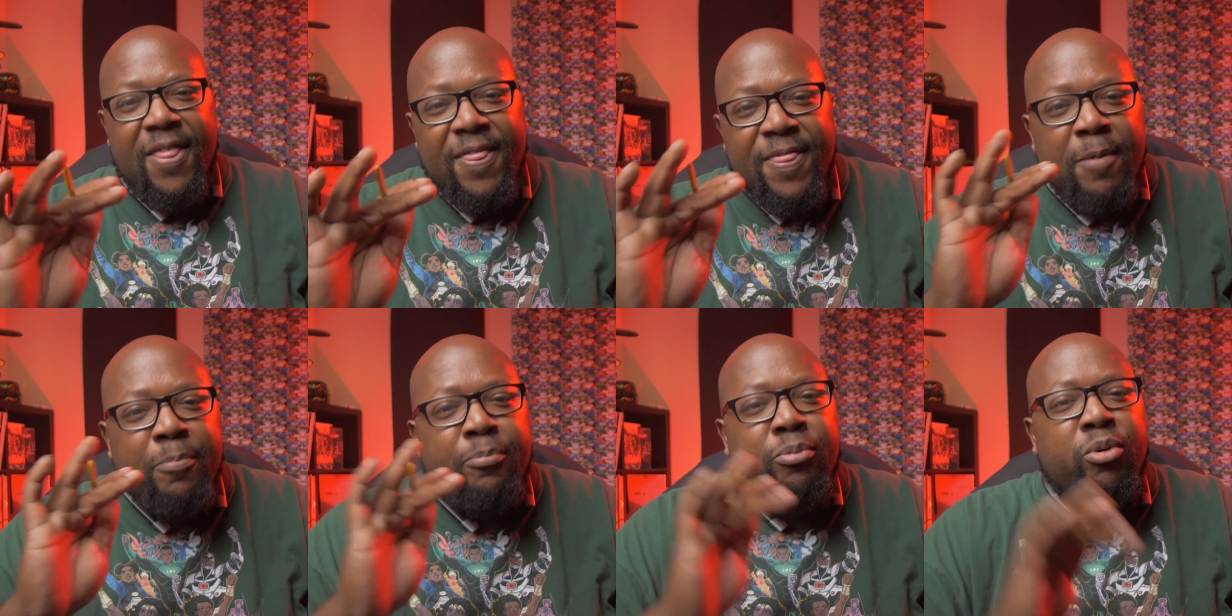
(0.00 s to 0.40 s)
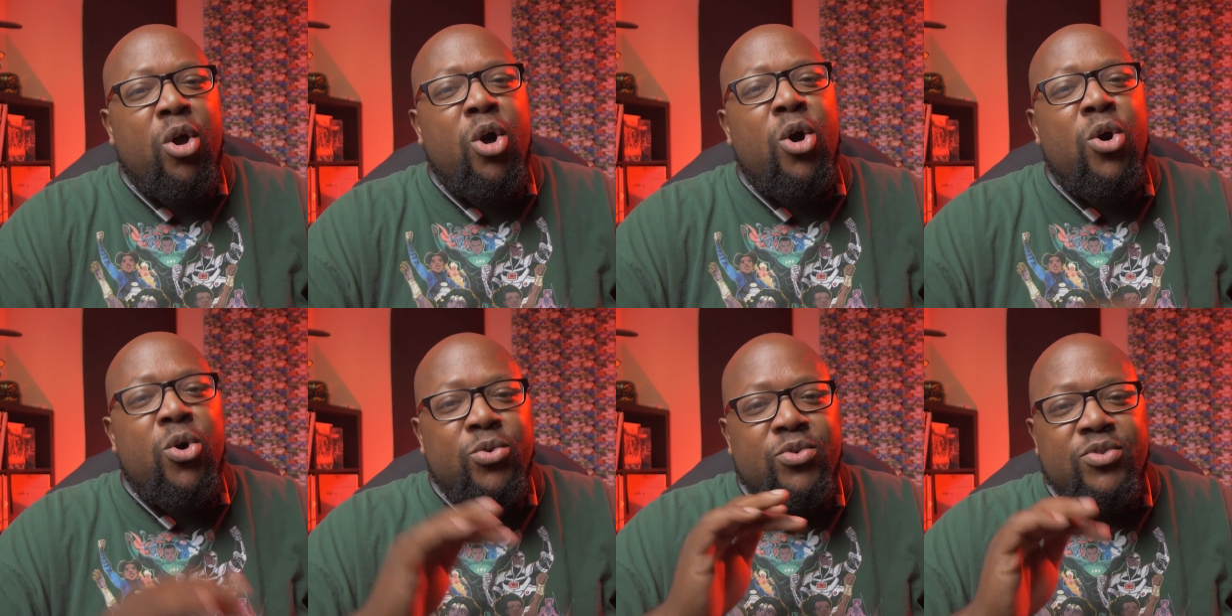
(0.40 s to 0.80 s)
the
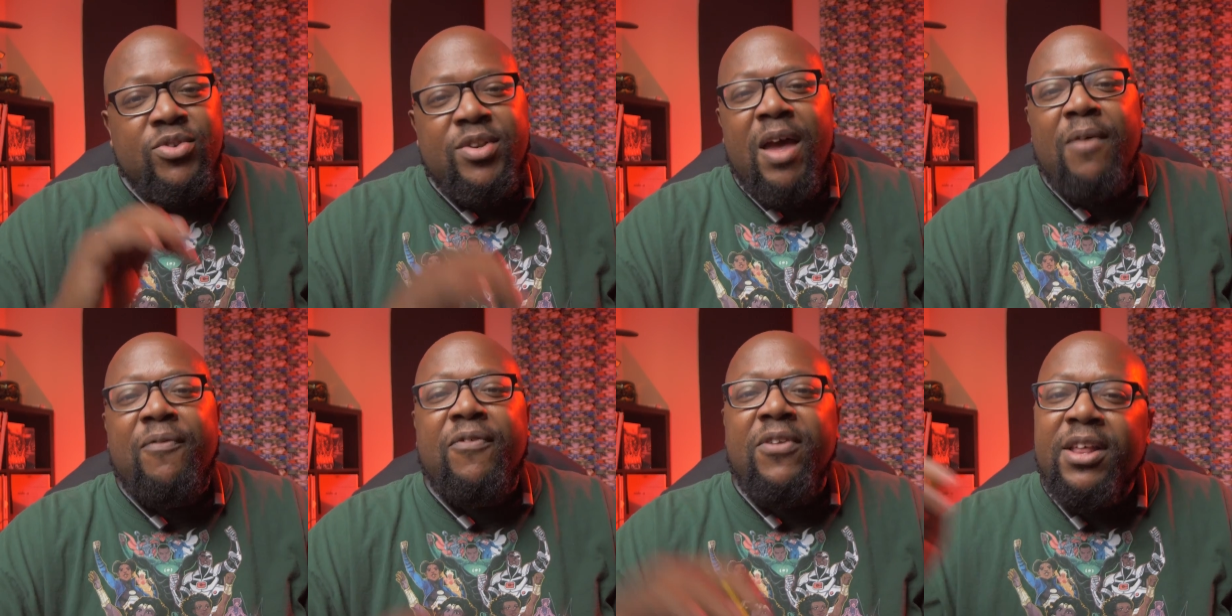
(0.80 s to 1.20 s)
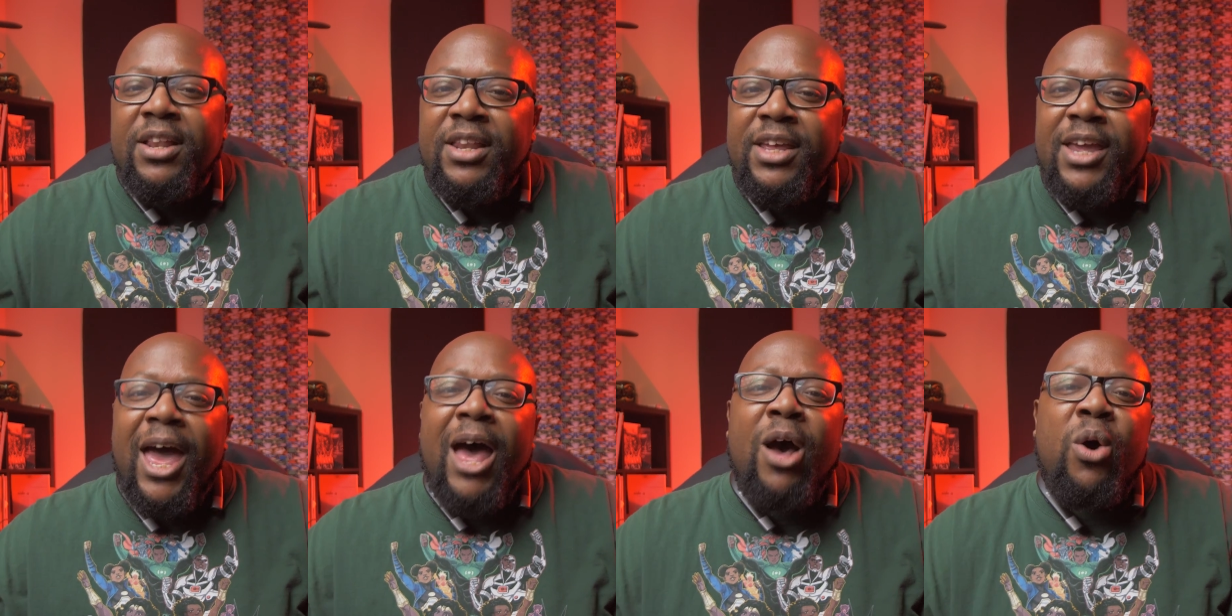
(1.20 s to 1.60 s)
pros
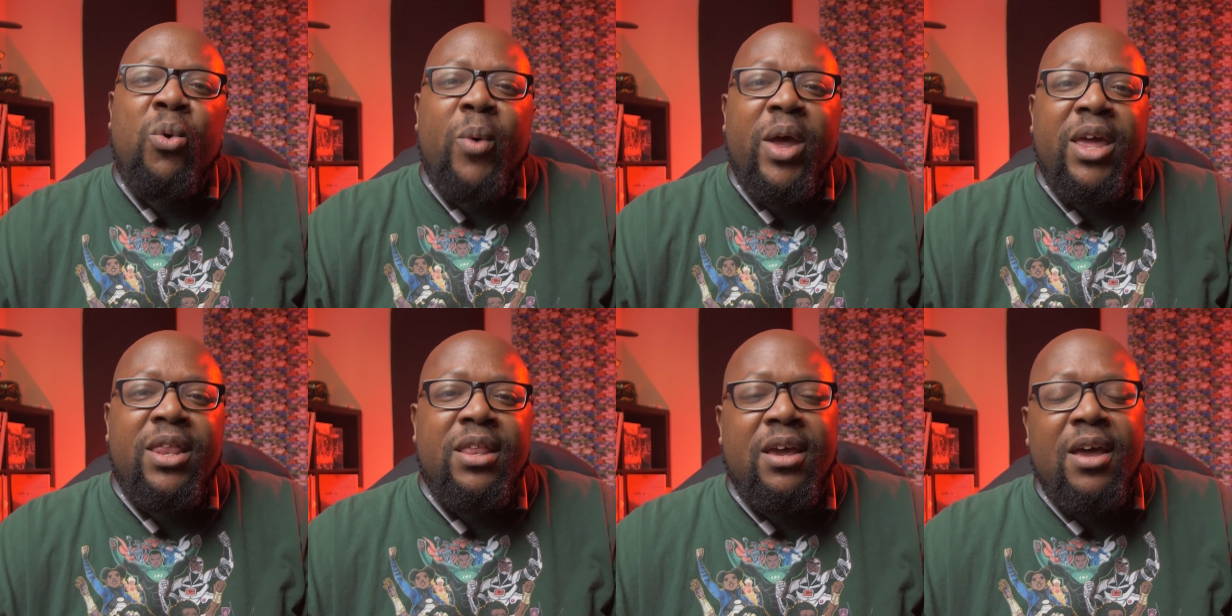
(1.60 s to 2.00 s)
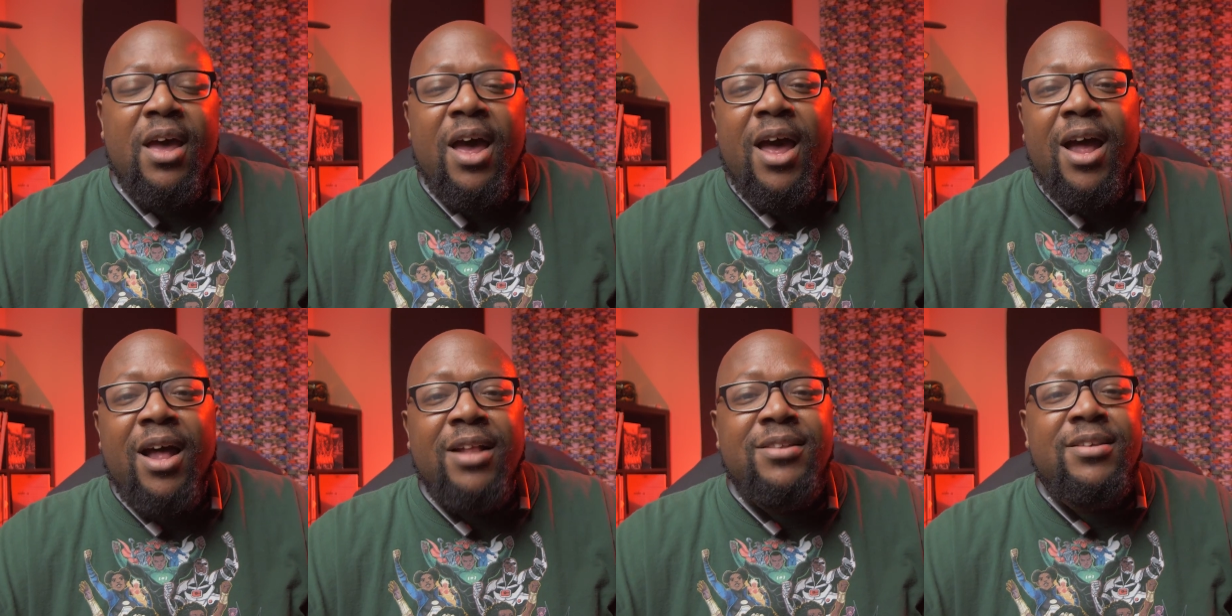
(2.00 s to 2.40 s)
definitely outweigh the
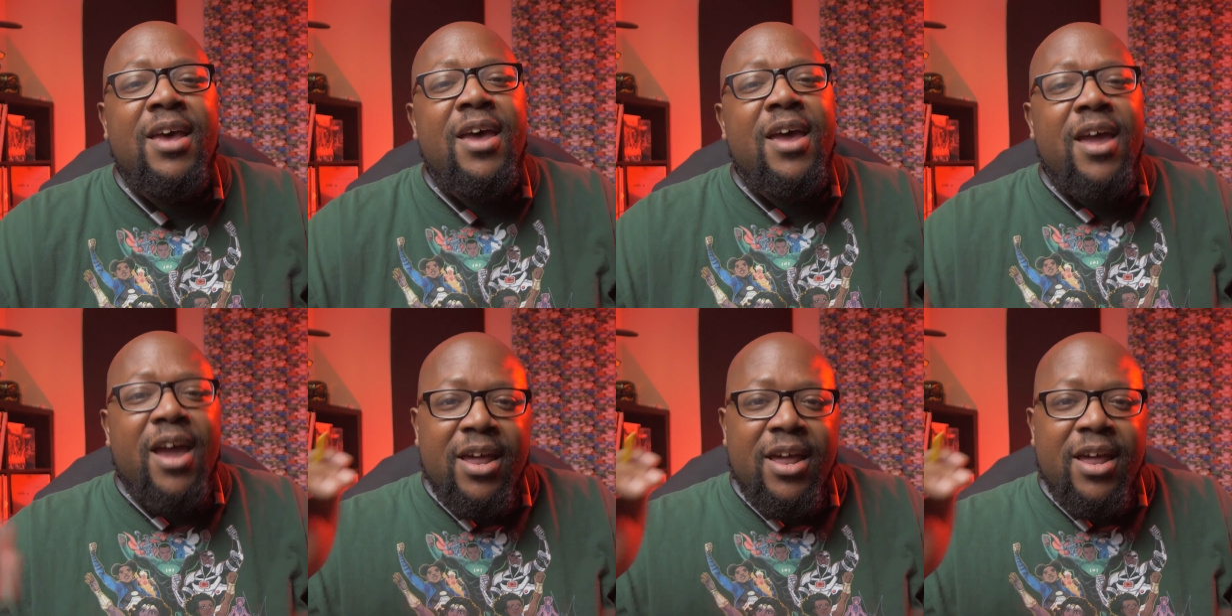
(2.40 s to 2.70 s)
cons,